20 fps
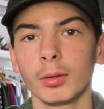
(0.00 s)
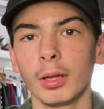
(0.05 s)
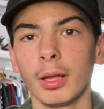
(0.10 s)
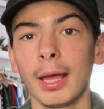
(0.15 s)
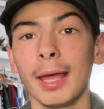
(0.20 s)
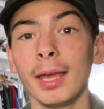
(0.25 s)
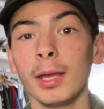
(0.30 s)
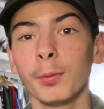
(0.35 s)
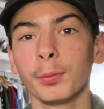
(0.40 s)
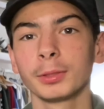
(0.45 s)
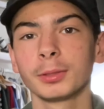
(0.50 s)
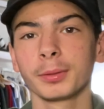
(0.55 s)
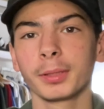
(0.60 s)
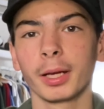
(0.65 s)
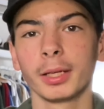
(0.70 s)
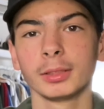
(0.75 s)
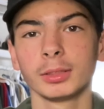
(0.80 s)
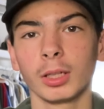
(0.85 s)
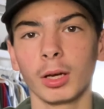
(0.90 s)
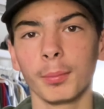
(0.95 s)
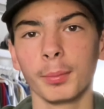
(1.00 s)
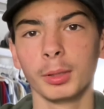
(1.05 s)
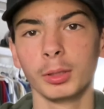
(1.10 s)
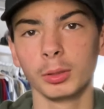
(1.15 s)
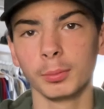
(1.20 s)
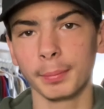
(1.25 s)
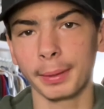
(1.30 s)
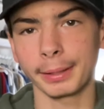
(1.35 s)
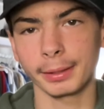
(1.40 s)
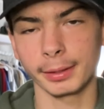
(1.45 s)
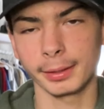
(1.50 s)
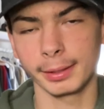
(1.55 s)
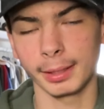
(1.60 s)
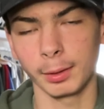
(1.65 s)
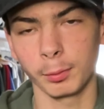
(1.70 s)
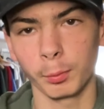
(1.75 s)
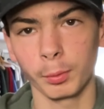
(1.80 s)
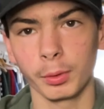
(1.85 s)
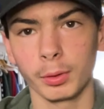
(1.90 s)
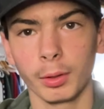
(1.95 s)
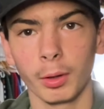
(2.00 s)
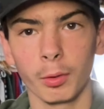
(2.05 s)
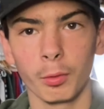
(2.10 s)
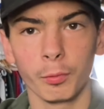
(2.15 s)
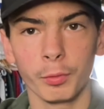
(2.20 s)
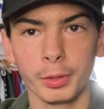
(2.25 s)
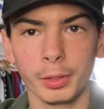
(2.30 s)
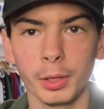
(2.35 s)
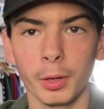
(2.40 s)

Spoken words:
Hey, what's up guys, Tommy here, back again with another video.